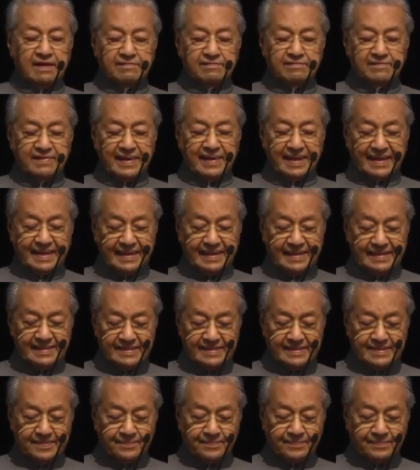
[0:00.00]
decades,
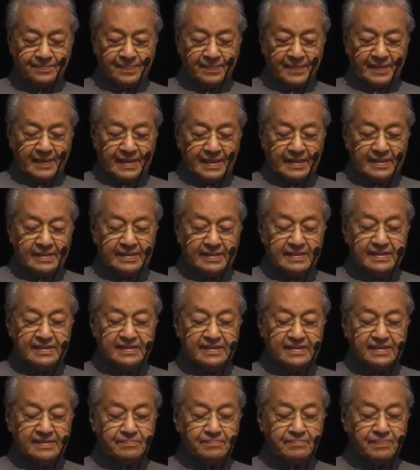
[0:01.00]
it is
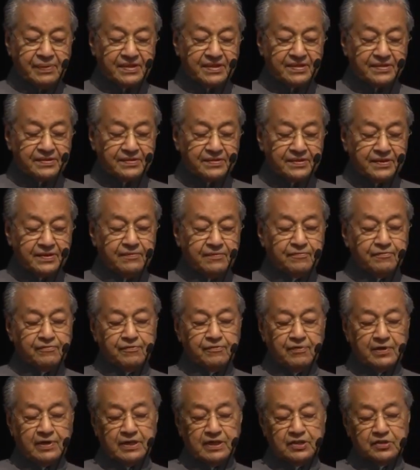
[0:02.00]
imperative
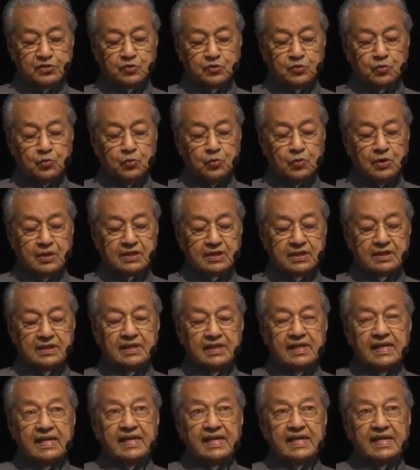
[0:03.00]
for us to work
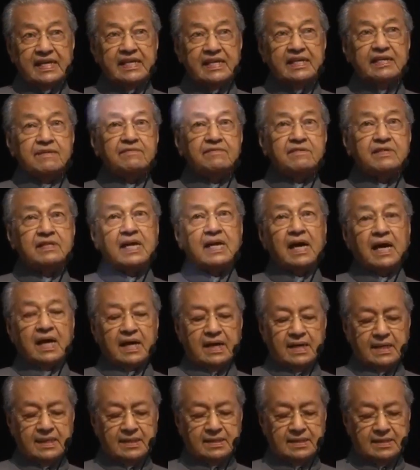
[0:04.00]
even
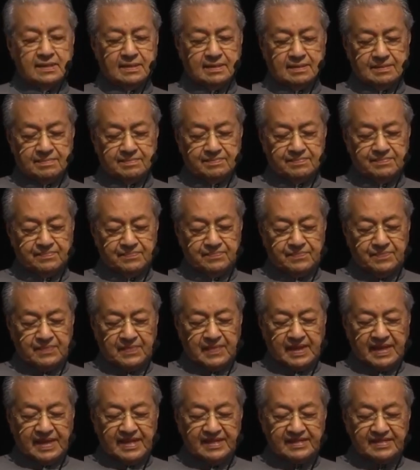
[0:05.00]
harder
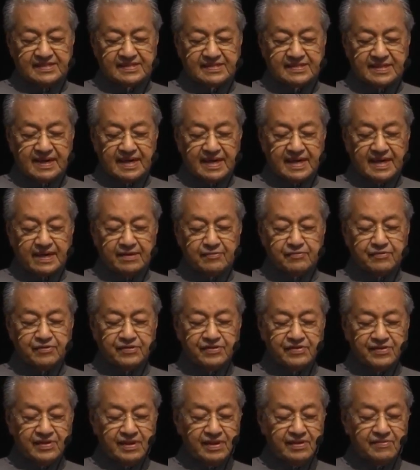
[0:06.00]
and strive with
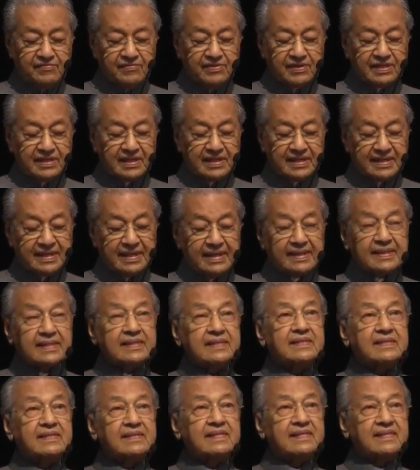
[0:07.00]
even greater
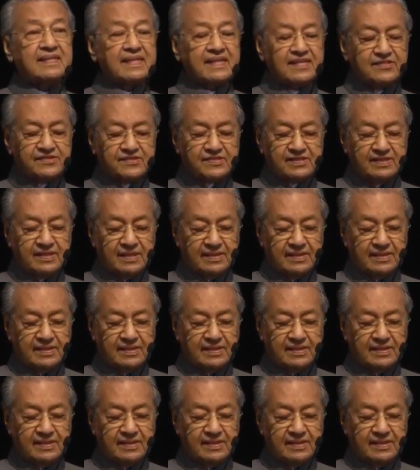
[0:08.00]
tenacity,